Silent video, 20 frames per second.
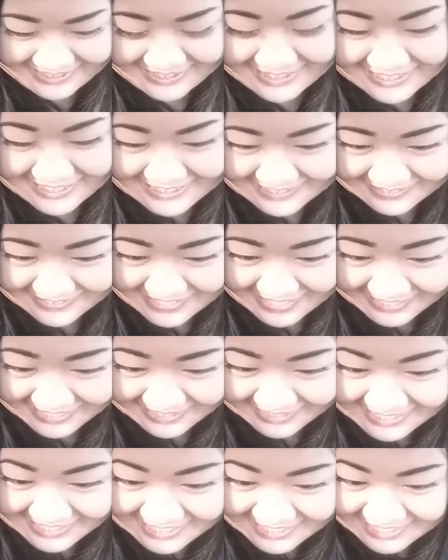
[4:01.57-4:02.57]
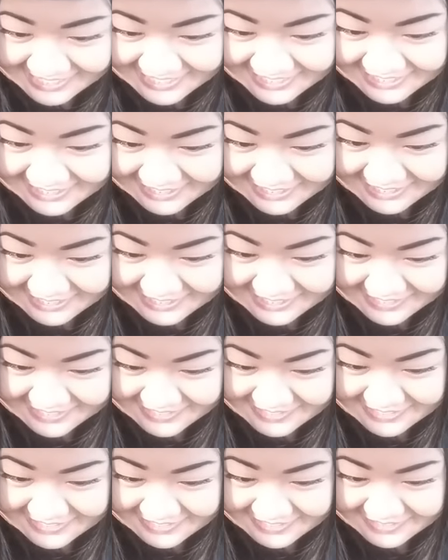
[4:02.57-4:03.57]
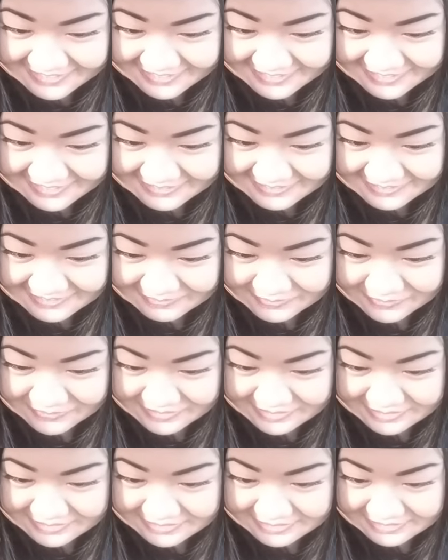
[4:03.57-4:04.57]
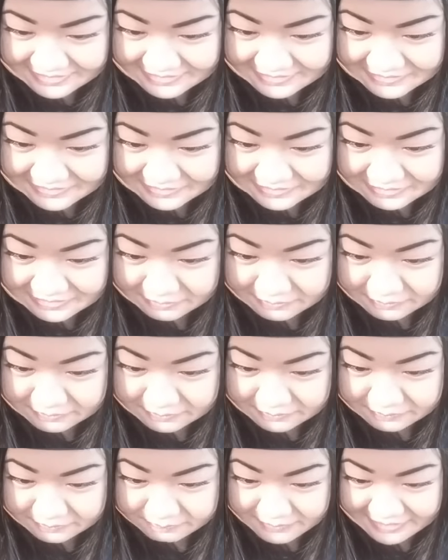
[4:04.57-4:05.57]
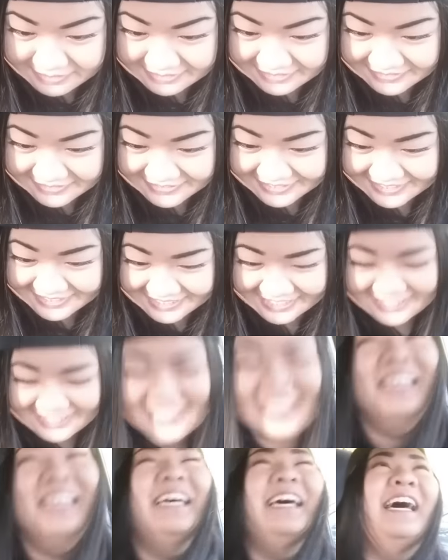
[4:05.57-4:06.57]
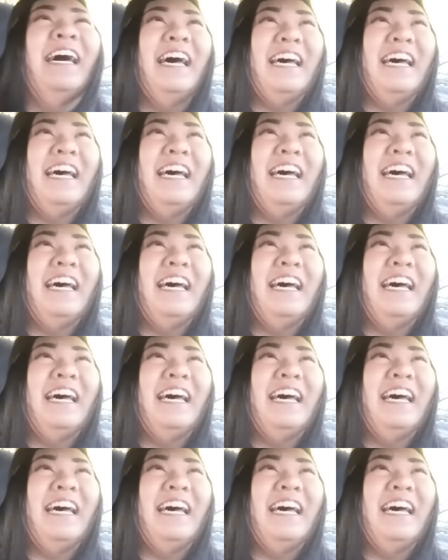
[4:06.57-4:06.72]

did this one? Oh, Moni's there too. Not hanging it on.